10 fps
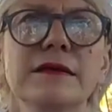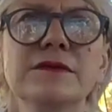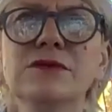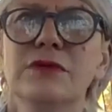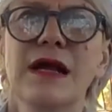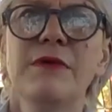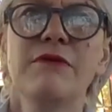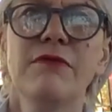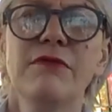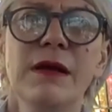oh, can
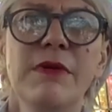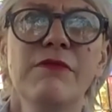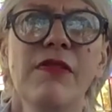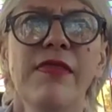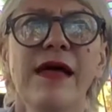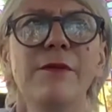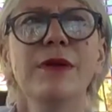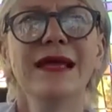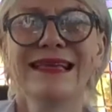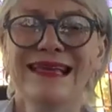we run that? And we're
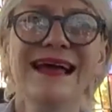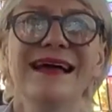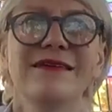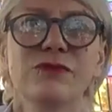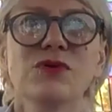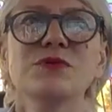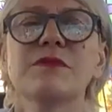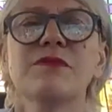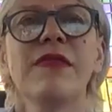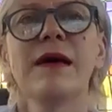like, yeah, of course we
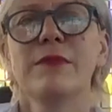can run that.